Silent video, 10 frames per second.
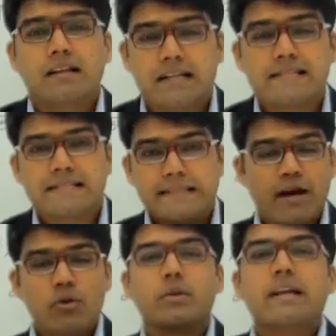Let us
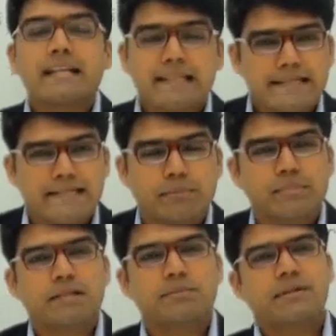now look at
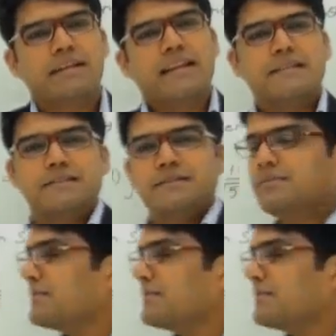example number 8.